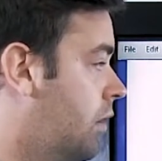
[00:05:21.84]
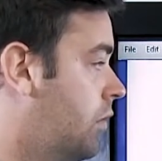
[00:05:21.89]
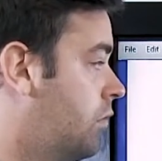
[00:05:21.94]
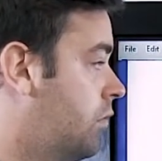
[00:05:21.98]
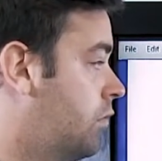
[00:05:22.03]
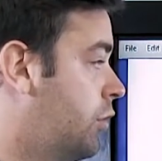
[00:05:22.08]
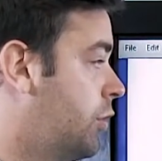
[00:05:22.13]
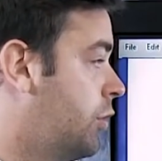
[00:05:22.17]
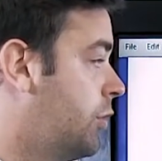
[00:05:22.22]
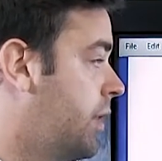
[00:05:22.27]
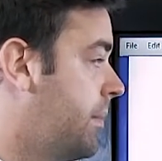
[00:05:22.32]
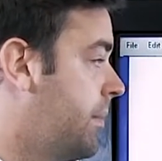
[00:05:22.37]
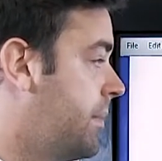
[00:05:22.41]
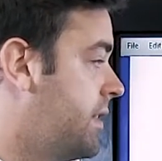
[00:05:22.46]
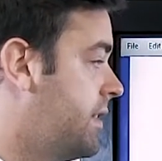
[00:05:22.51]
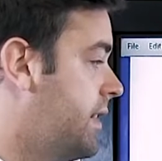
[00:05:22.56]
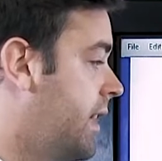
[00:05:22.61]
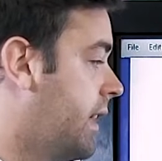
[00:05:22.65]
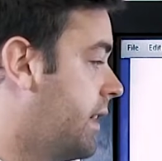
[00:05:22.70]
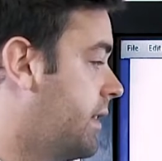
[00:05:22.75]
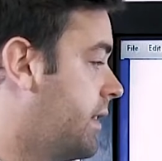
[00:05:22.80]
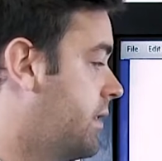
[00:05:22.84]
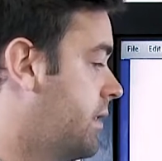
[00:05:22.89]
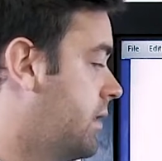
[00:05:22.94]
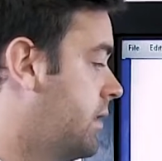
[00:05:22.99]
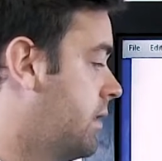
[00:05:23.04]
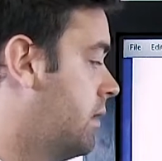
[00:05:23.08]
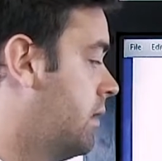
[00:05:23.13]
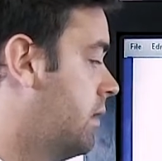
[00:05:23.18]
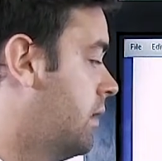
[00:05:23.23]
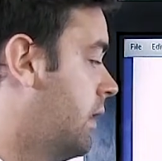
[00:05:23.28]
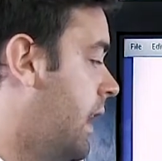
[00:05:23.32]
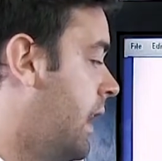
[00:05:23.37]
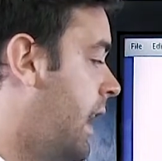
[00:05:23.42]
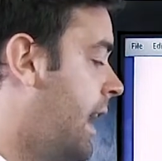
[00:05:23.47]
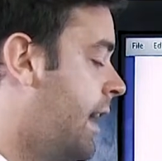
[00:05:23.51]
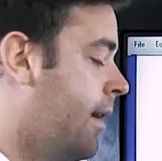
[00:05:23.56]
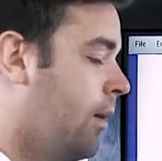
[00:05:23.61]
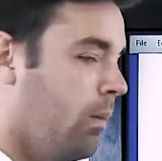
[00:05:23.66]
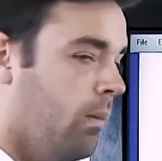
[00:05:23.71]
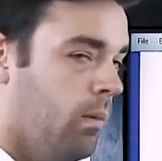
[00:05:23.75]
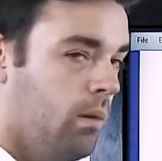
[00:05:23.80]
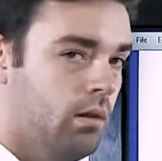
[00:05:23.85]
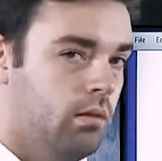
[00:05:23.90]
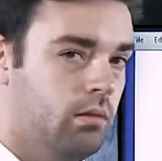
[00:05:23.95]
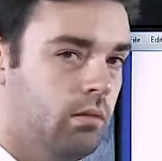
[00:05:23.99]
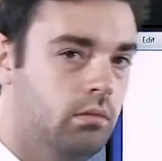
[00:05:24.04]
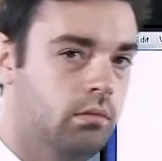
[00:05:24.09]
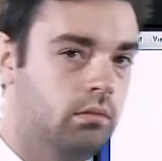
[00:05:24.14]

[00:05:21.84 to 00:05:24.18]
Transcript: Rule number 6, ow.